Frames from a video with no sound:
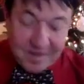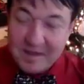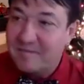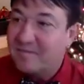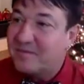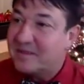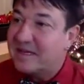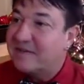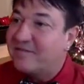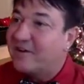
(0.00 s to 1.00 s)
I'm
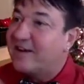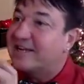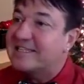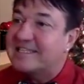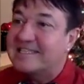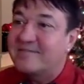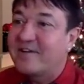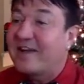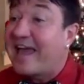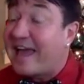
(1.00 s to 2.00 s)
a very, ex-
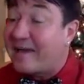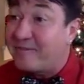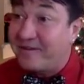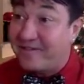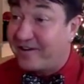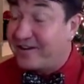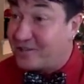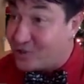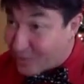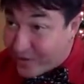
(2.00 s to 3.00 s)
very happy,
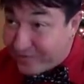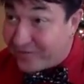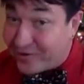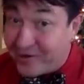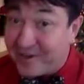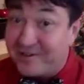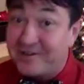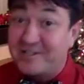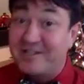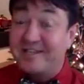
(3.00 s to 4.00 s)
very joyful
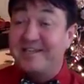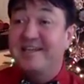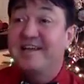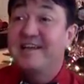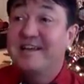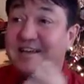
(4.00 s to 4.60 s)
energy,